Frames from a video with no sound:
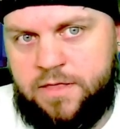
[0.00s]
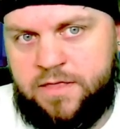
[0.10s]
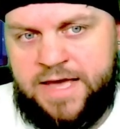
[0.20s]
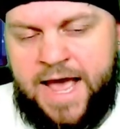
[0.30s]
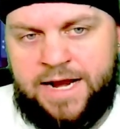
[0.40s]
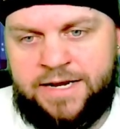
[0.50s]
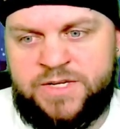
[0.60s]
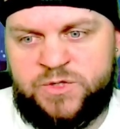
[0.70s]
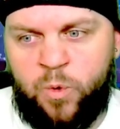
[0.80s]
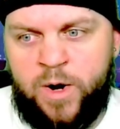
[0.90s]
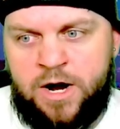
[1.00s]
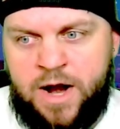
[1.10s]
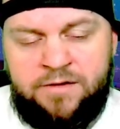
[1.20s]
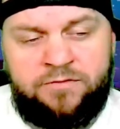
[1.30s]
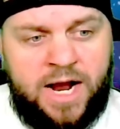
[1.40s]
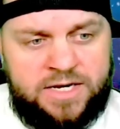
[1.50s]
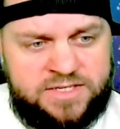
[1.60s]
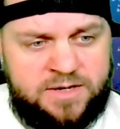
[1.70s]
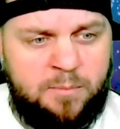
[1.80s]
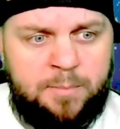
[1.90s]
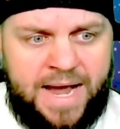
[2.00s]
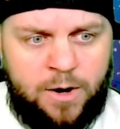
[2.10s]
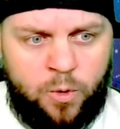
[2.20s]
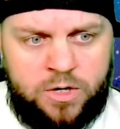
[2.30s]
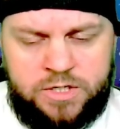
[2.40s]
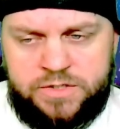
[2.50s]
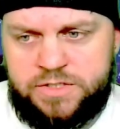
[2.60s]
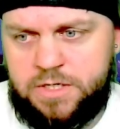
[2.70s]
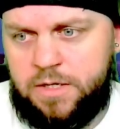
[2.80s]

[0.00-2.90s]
That is where I've got some buy orders,